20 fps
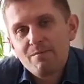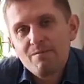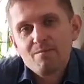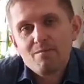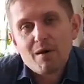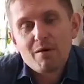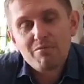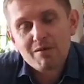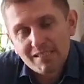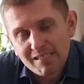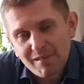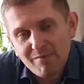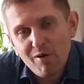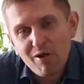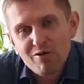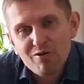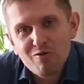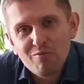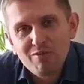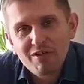
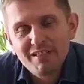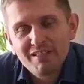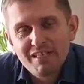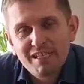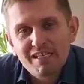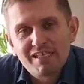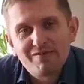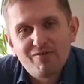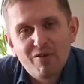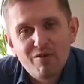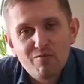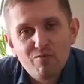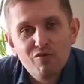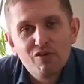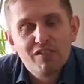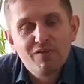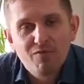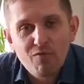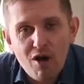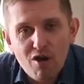To the thanks to the
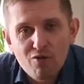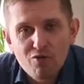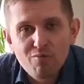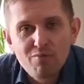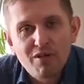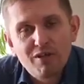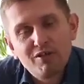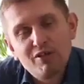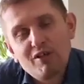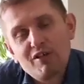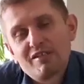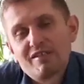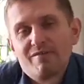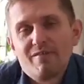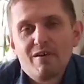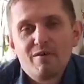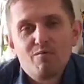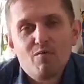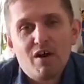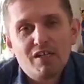Father
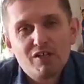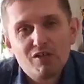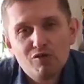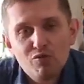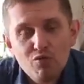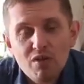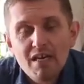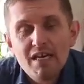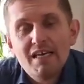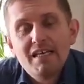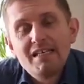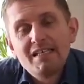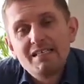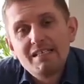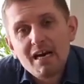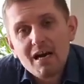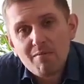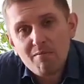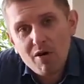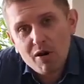I can assume that
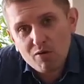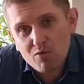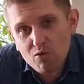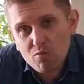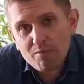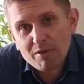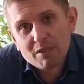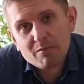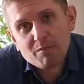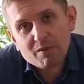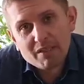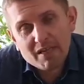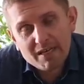will to be created.